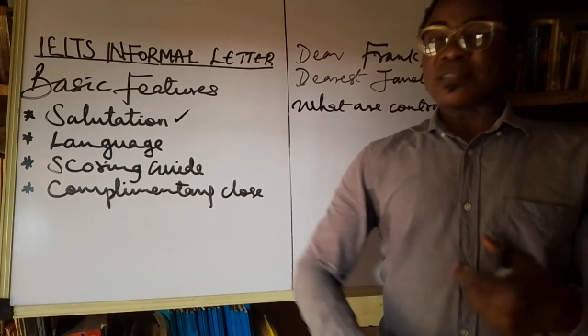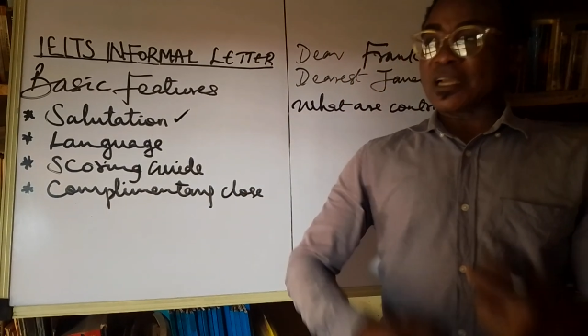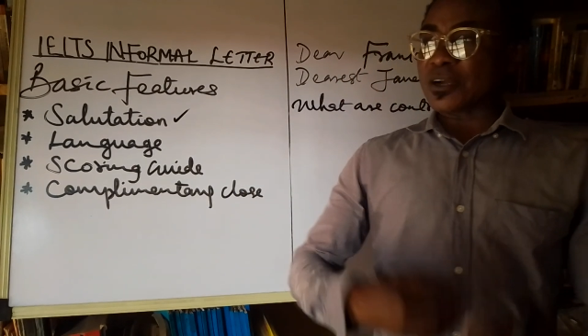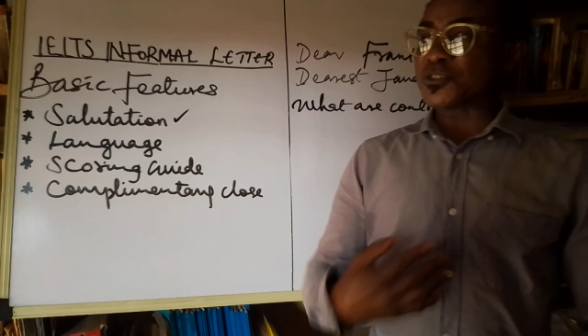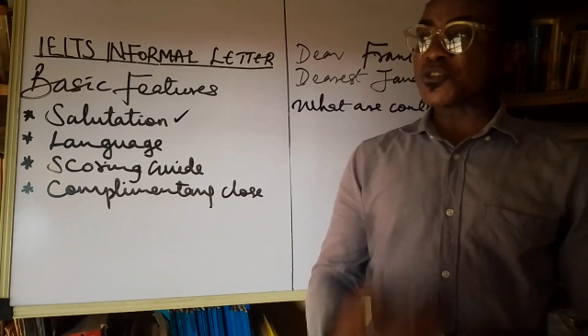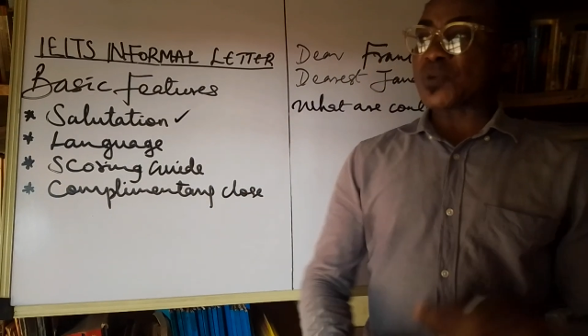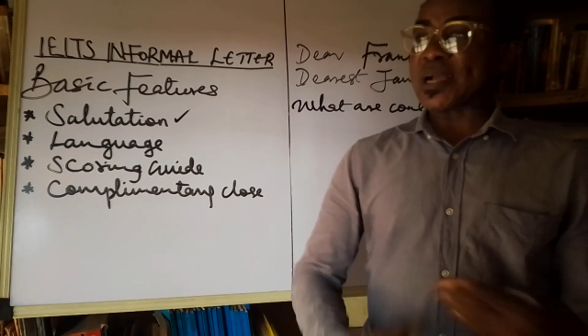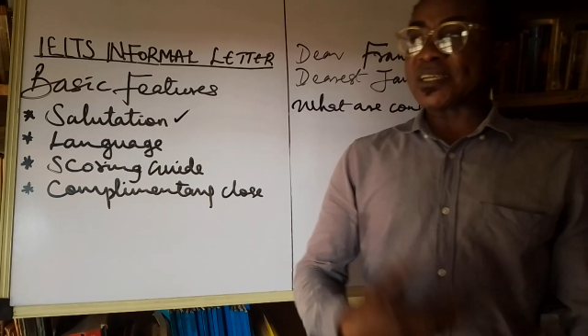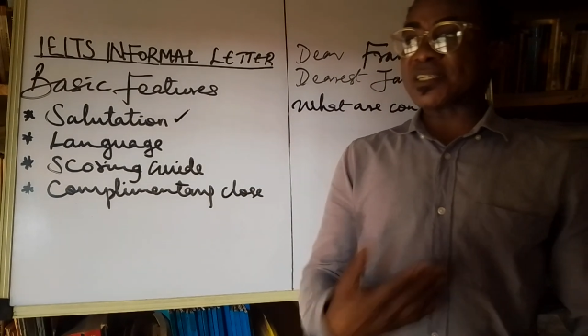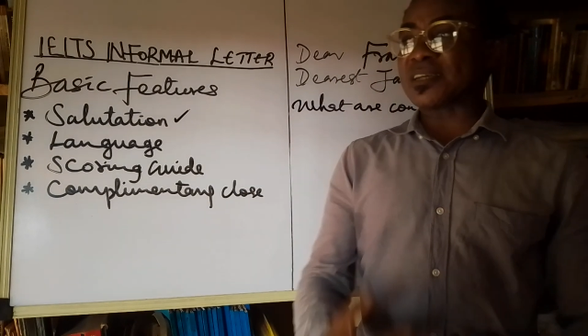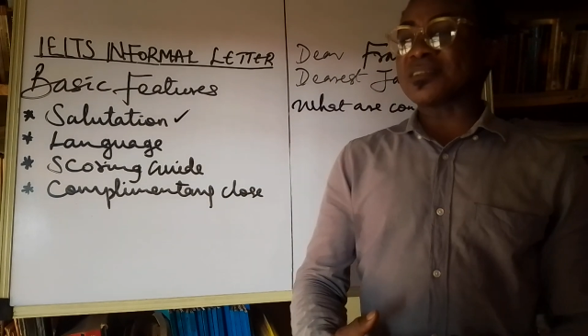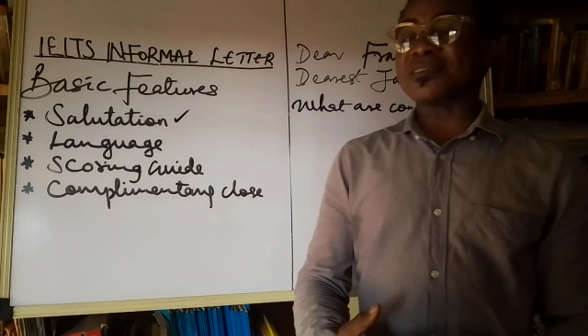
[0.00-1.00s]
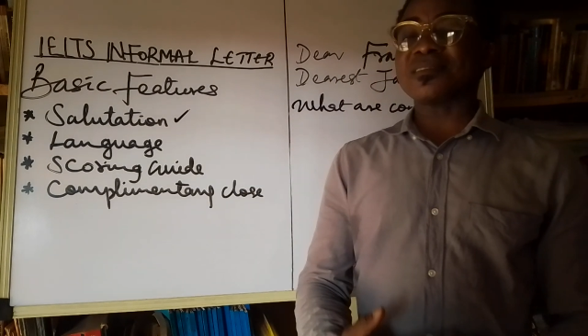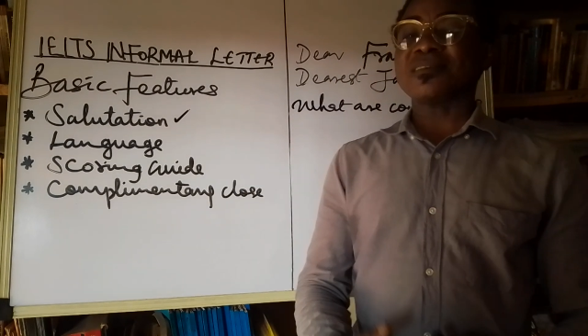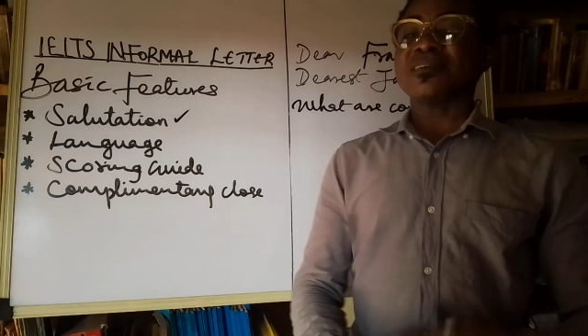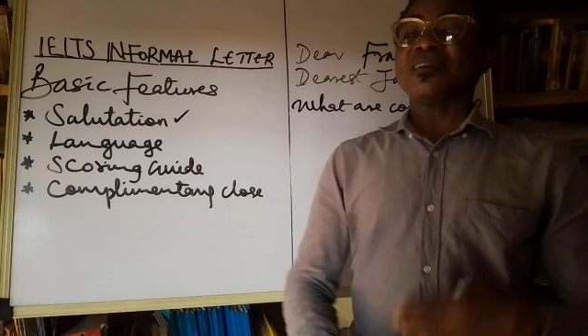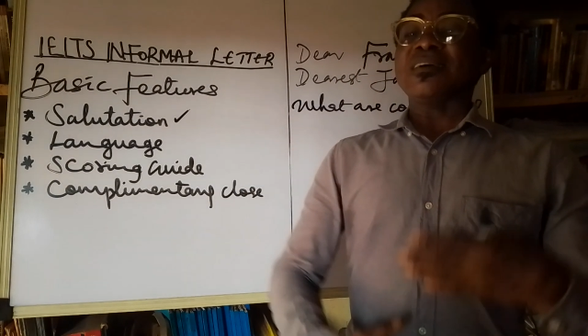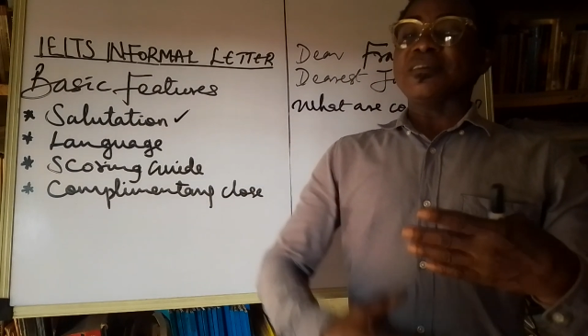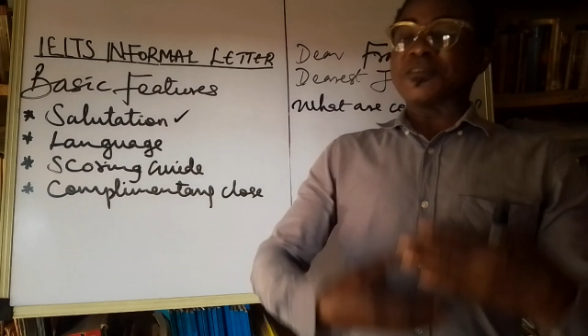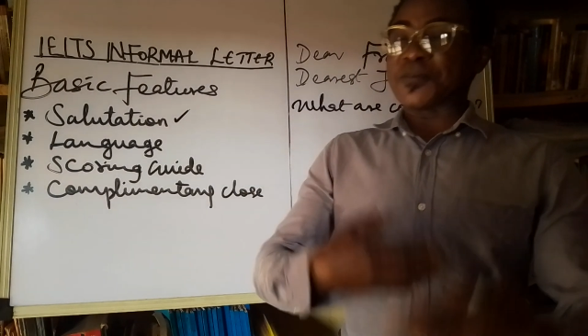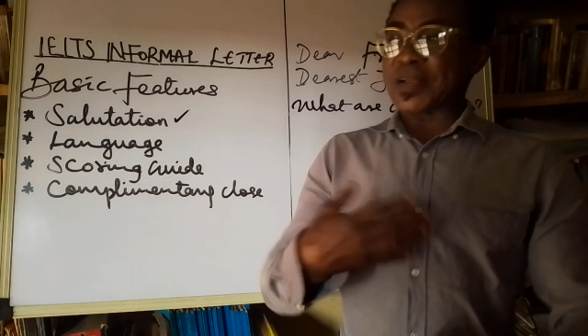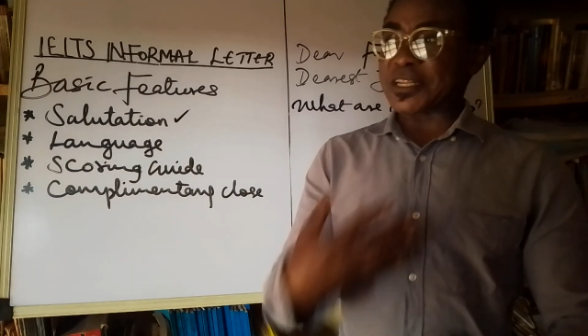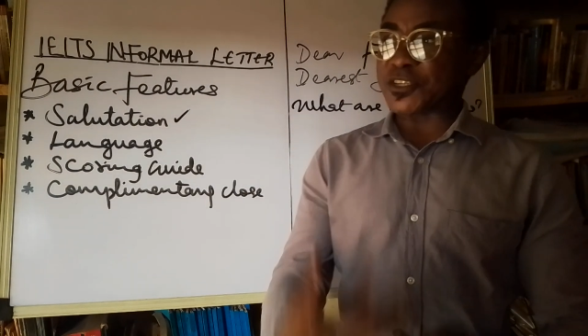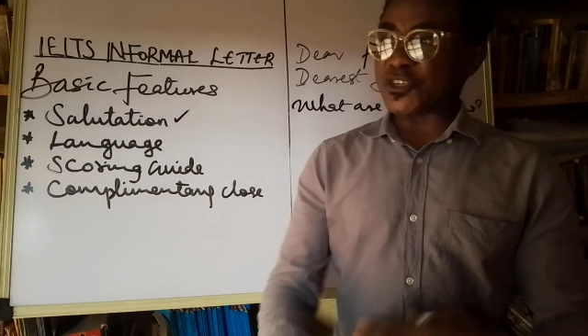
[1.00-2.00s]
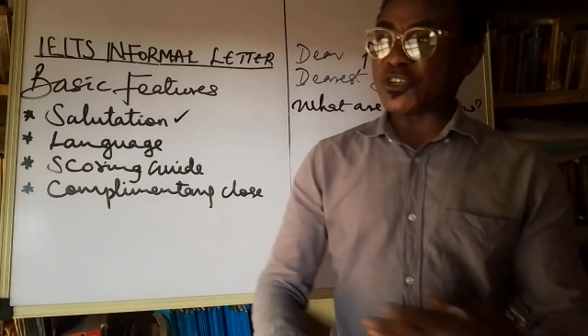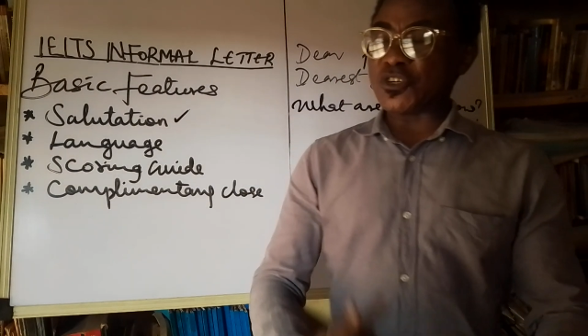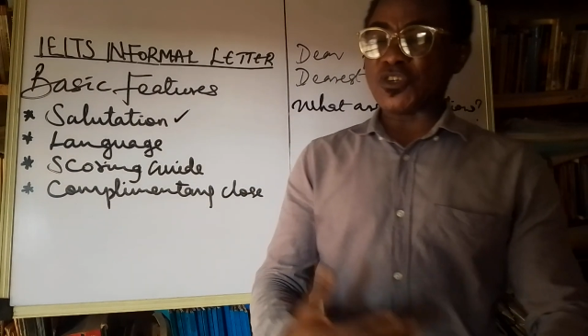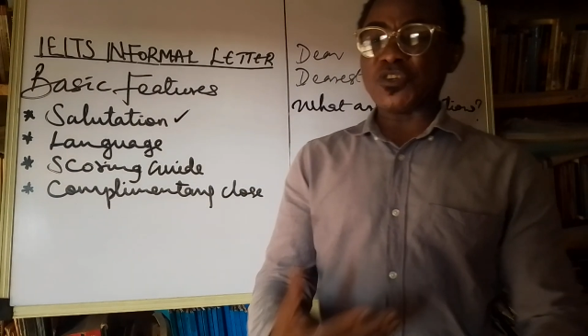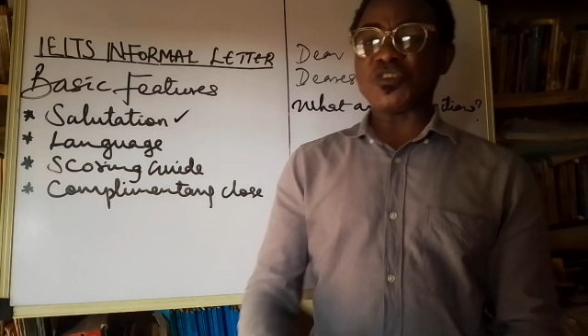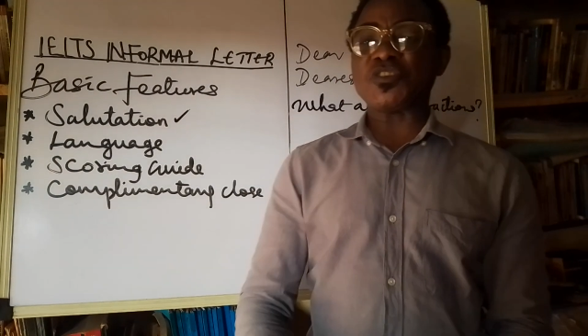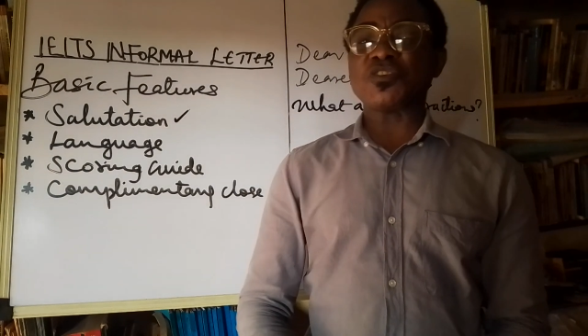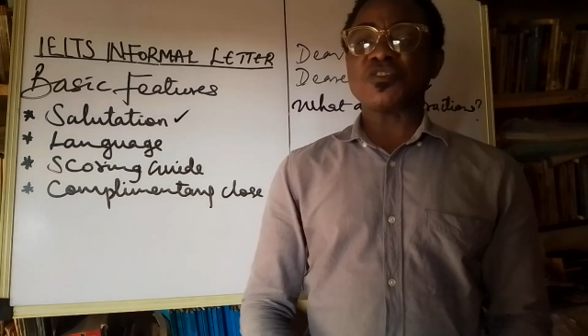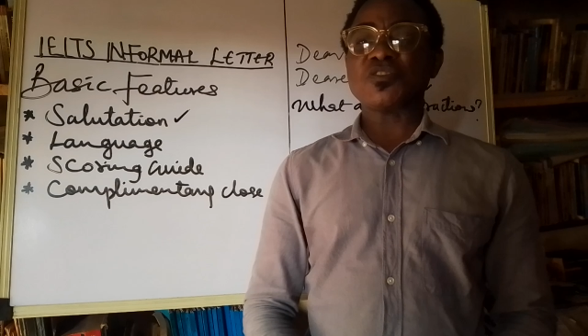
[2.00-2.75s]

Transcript: The contractions reduce